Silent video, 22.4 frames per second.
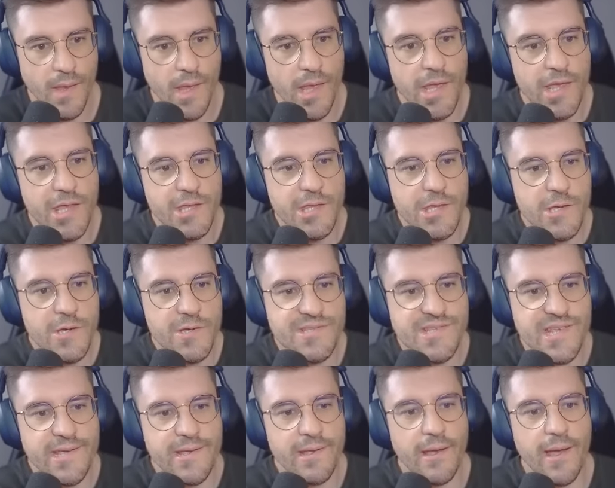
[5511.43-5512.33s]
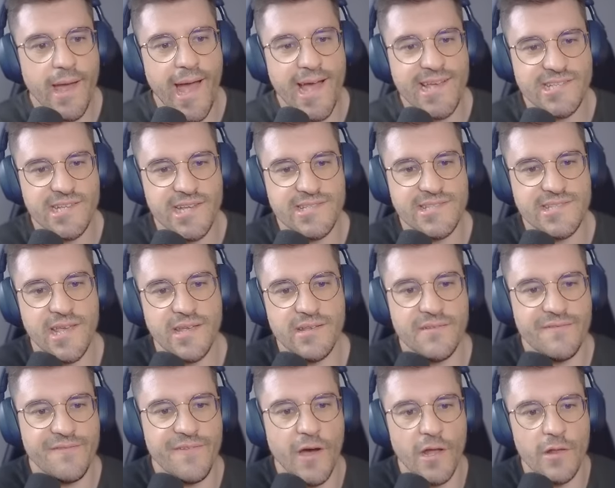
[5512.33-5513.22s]
Asen is saying
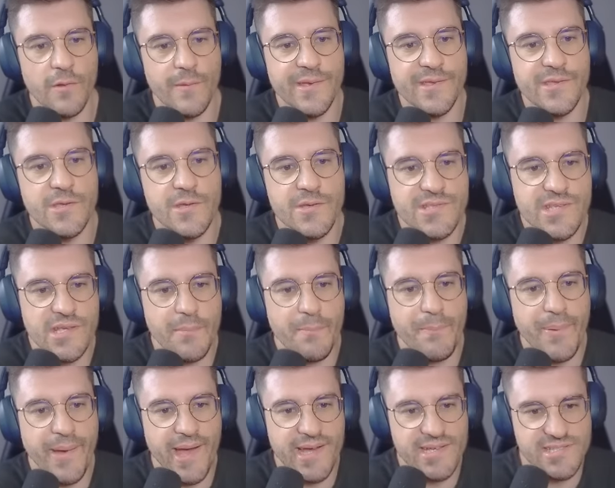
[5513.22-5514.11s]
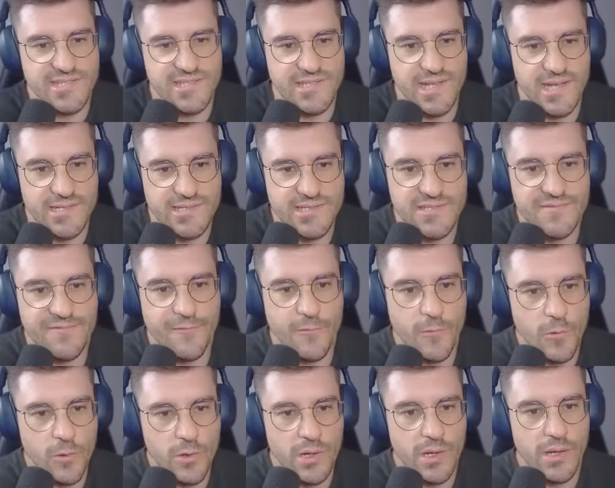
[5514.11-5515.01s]
the following: using past tense
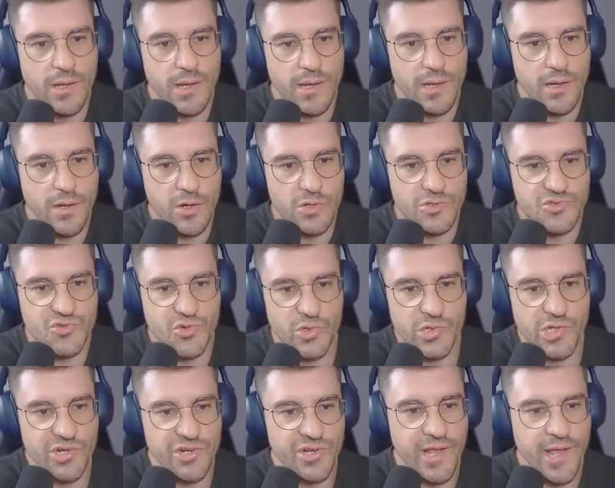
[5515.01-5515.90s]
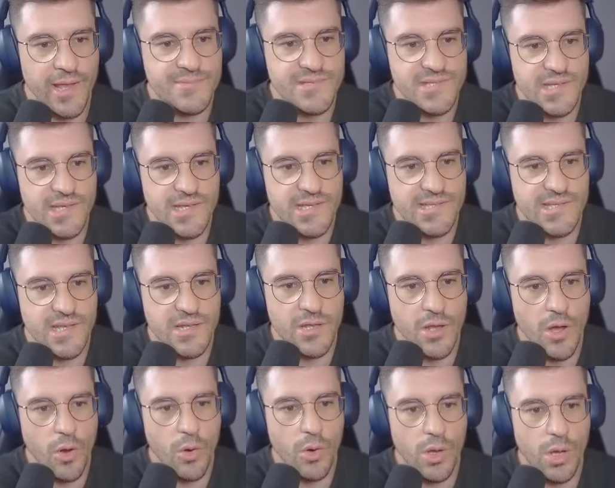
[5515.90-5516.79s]
for controller names is a
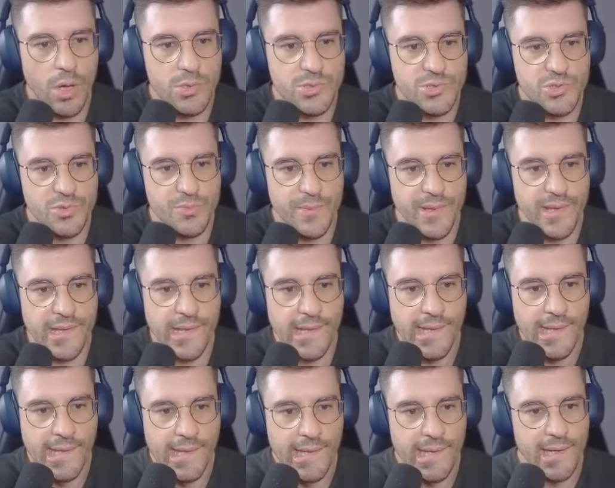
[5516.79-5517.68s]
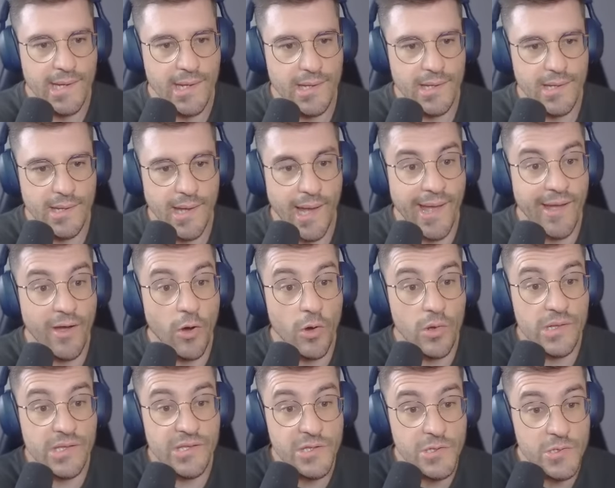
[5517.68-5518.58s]
no-go to me. I
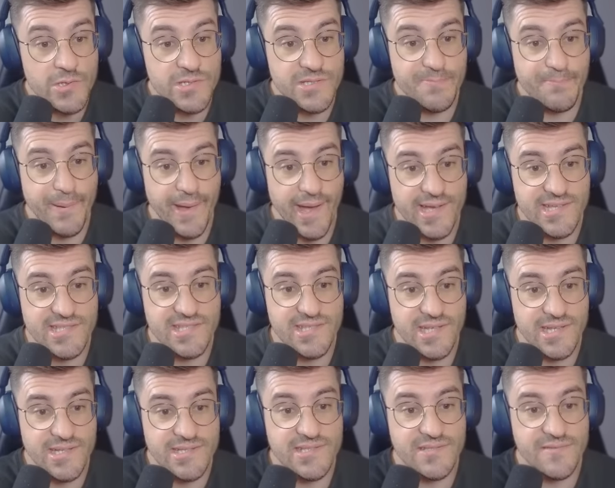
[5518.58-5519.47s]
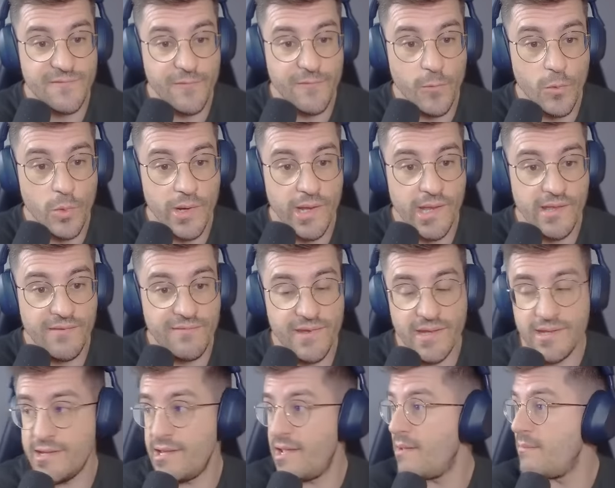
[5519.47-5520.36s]
only use past tense for
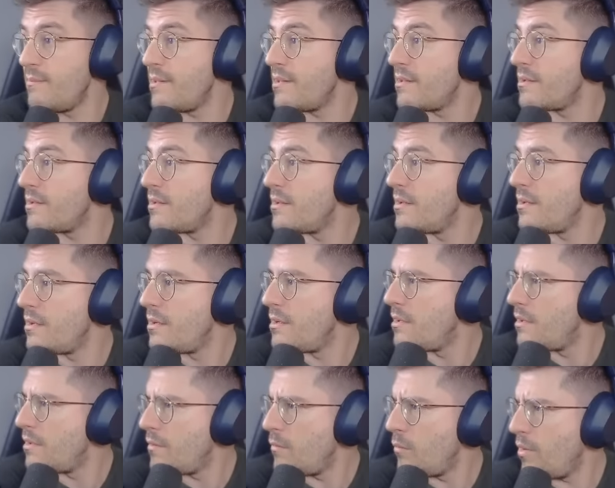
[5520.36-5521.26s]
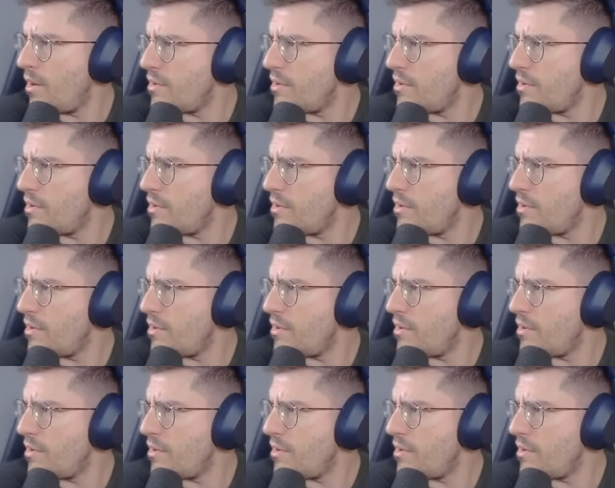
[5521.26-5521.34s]
event naming. Where